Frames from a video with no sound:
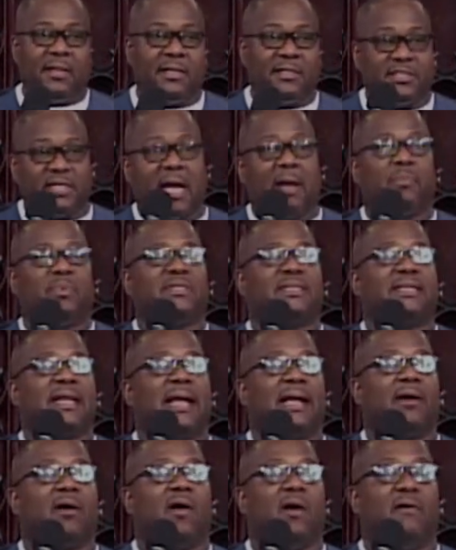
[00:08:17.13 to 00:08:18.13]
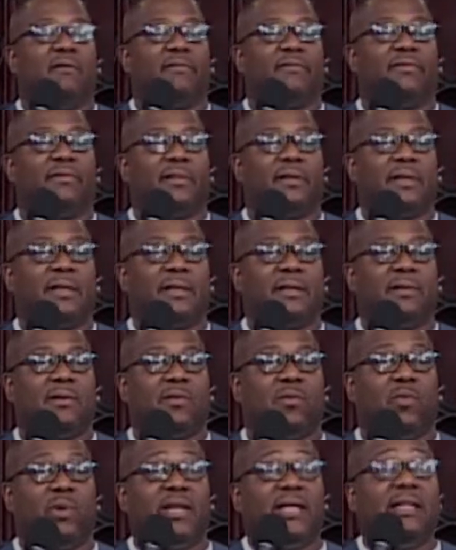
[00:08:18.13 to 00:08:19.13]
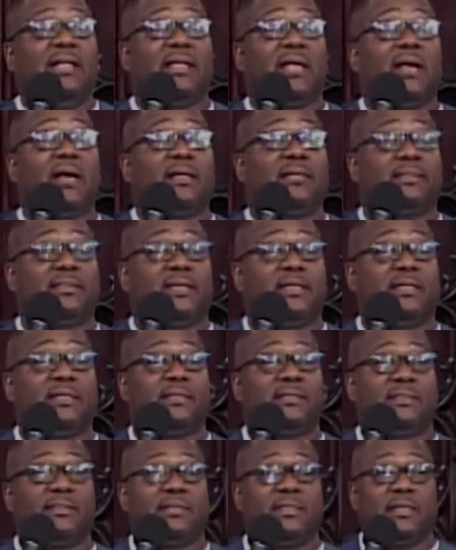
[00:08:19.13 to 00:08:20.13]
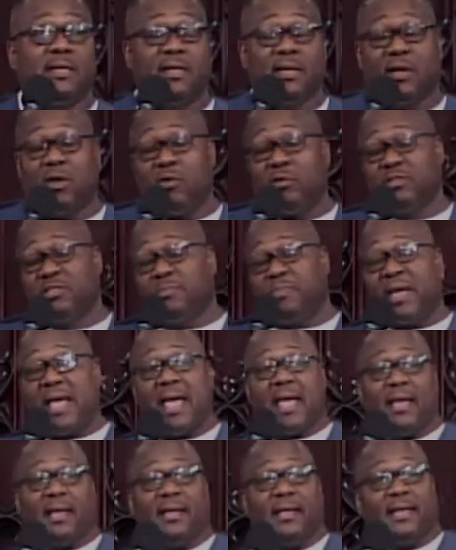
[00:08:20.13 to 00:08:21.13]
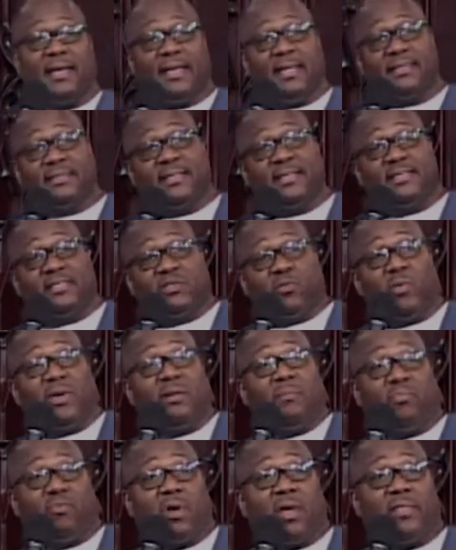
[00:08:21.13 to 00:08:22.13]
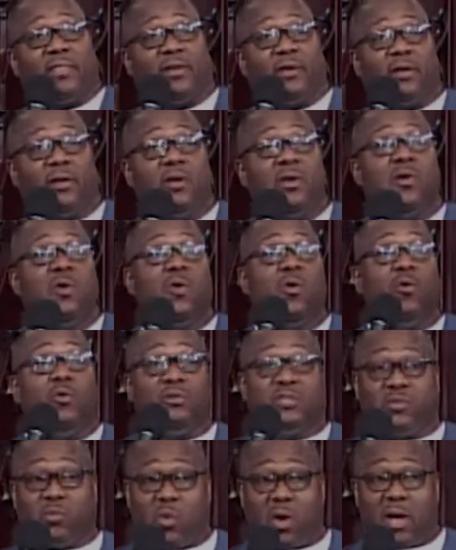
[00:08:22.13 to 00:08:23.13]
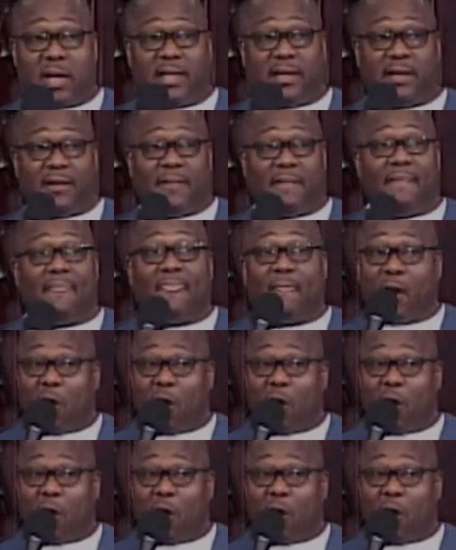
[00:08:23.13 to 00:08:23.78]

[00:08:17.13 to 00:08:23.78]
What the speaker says: chop his neck off. What he does is goes back, gets his twin brother, who's what?